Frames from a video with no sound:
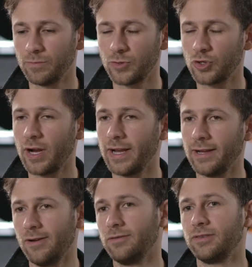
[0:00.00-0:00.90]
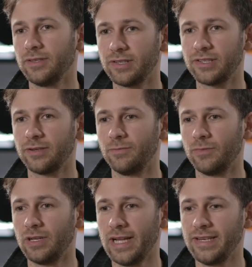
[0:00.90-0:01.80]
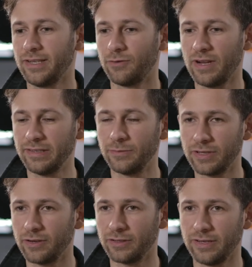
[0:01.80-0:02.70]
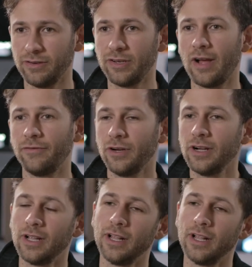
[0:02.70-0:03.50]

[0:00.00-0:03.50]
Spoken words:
trying out some elastic resin materials that are softer,